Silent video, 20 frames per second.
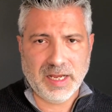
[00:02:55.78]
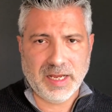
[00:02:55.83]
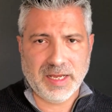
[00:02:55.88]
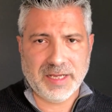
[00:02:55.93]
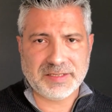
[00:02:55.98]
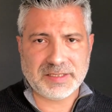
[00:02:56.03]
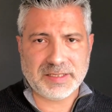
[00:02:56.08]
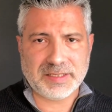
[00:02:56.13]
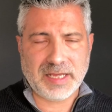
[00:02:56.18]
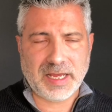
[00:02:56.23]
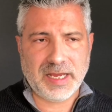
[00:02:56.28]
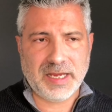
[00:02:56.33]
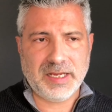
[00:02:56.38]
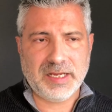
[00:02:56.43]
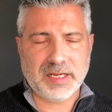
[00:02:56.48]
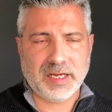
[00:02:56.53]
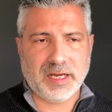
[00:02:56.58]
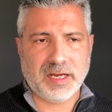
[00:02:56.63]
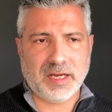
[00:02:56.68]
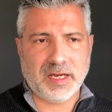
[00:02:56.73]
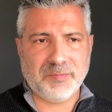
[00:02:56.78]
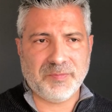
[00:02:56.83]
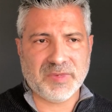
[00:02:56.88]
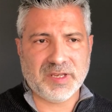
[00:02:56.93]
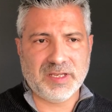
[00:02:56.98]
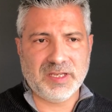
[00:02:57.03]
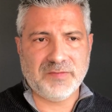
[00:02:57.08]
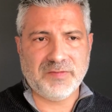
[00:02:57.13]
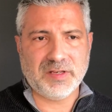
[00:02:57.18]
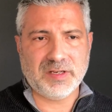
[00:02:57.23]
And today,
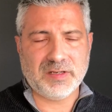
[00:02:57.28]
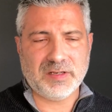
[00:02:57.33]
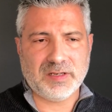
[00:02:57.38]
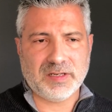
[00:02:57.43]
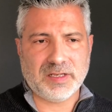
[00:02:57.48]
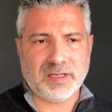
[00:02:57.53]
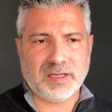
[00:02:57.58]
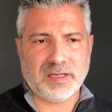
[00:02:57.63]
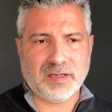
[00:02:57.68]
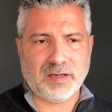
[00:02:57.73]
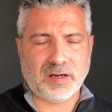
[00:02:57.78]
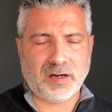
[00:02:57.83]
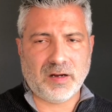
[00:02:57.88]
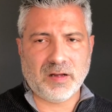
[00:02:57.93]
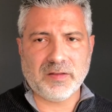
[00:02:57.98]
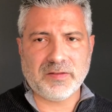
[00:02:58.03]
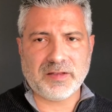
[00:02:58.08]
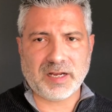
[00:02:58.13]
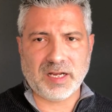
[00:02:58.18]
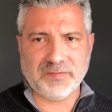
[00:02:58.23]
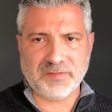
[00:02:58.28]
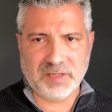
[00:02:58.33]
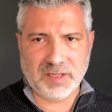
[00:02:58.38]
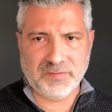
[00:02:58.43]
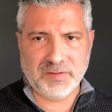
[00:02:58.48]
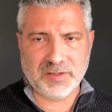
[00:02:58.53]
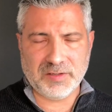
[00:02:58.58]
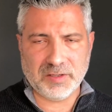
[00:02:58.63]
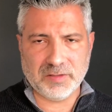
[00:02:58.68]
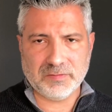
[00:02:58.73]
given all that I've
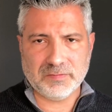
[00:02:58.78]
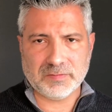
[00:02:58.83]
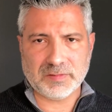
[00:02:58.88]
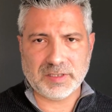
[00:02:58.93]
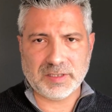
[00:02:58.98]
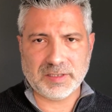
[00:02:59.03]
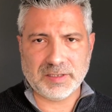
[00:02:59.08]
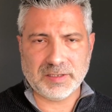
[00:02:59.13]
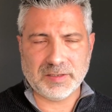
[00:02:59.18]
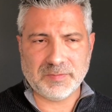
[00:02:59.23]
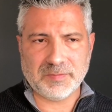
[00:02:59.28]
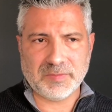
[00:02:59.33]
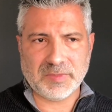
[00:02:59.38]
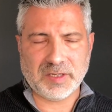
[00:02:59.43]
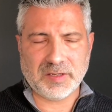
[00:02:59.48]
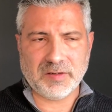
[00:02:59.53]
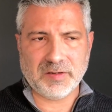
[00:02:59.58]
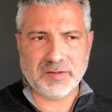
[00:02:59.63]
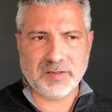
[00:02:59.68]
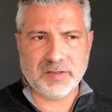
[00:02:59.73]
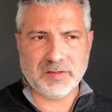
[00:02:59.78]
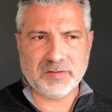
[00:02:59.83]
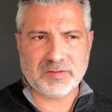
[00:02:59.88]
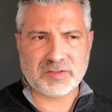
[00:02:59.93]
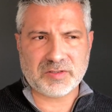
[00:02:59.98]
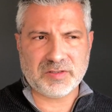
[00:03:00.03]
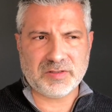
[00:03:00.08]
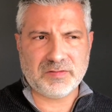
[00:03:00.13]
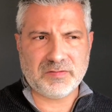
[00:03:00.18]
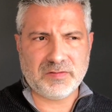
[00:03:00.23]
given you,
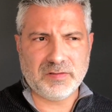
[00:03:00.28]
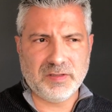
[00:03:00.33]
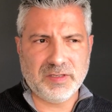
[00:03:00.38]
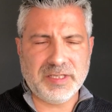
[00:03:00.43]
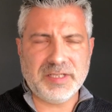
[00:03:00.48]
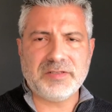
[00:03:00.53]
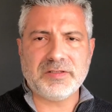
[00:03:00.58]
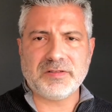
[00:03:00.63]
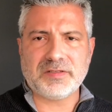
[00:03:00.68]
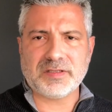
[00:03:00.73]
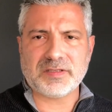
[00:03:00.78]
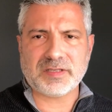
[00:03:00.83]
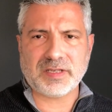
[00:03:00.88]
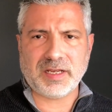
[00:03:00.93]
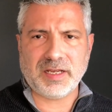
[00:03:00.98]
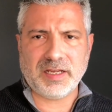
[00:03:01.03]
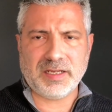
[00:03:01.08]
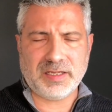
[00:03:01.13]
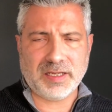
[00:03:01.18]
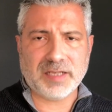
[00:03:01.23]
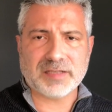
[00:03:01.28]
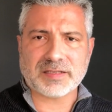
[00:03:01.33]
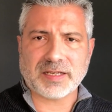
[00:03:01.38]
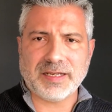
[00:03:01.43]
should lead you to say, yes,